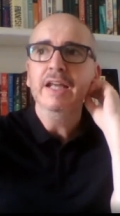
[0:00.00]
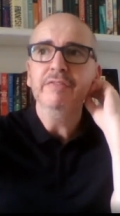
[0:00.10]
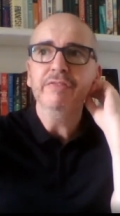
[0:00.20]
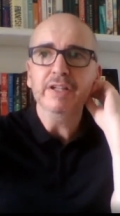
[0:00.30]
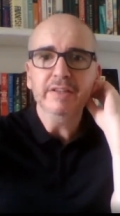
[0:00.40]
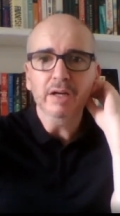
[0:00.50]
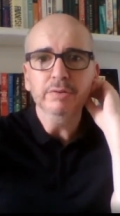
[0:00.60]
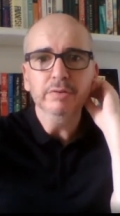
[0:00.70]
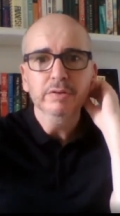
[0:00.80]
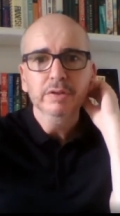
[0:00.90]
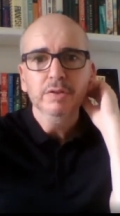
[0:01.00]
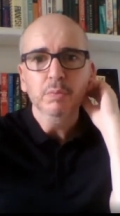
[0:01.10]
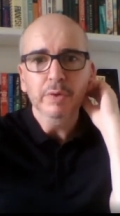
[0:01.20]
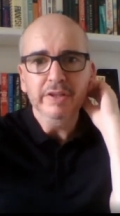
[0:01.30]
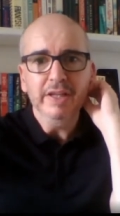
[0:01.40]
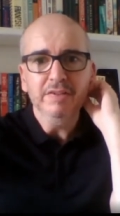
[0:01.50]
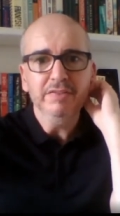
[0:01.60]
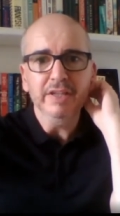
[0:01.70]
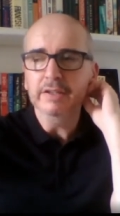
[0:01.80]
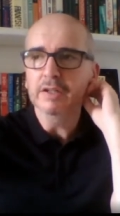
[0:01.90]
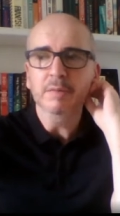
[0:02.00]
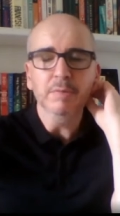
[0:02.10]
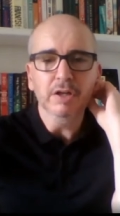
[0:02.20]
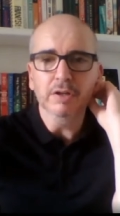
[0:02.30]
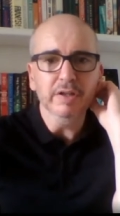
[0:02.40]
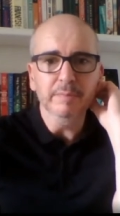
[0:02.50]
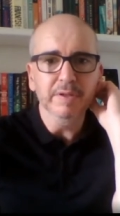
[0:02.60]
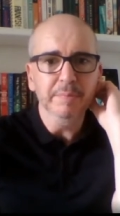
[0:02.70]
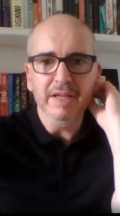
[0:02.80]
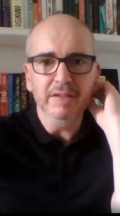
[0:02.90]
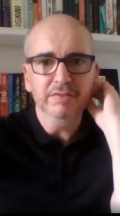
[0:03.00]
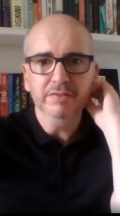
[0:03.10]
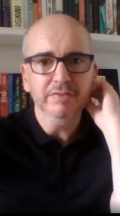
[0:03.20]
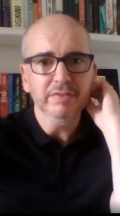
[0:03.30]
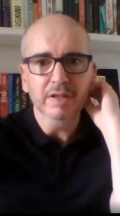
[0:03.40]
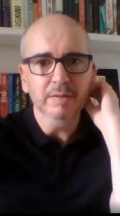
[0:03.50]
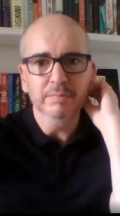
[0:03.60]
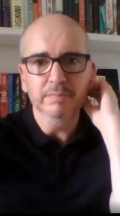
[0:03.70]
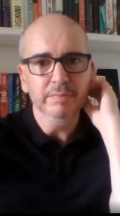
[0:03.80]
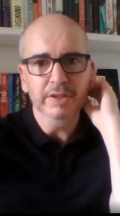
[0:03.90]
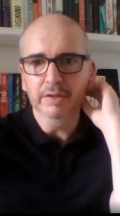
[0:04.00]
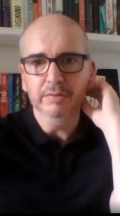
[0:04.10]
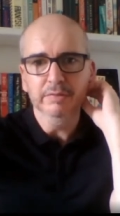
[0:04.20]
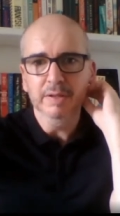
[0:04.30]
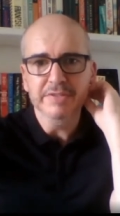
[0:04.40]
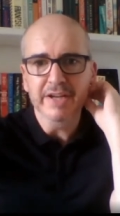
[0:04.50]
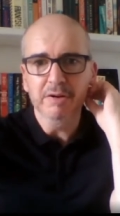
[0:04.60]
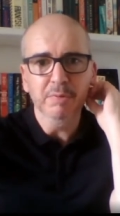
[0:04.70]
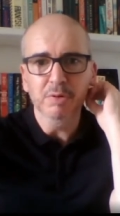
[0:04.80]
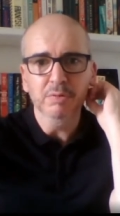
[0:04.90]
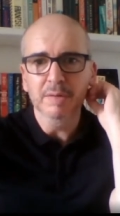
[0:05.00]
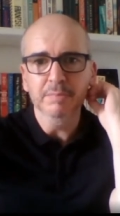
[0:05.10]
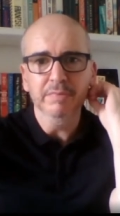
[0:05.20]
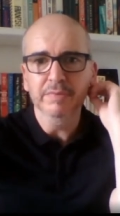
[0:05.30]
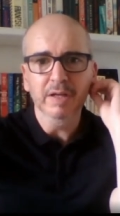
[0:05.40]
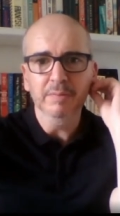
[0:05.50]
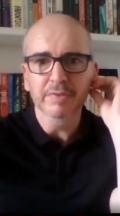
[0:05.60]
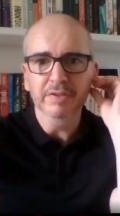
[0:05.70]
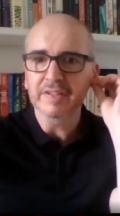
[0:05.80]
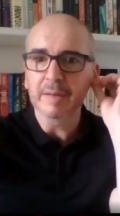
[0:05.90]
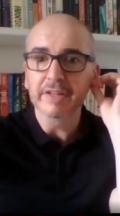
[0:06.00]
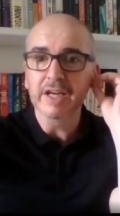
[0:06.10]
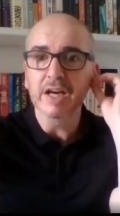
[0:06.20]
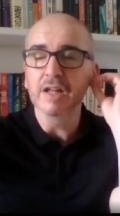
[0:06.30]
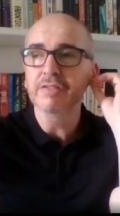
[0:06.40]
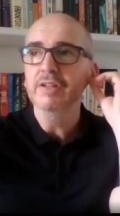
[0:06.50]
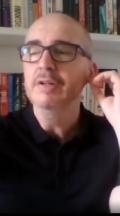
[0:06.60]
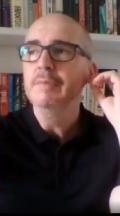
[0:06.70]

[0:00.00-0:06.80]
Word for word: and if I don't win this, then oh my god, I'm the pits, I'm you know I'm terrible, I'm I'm the scum of the earth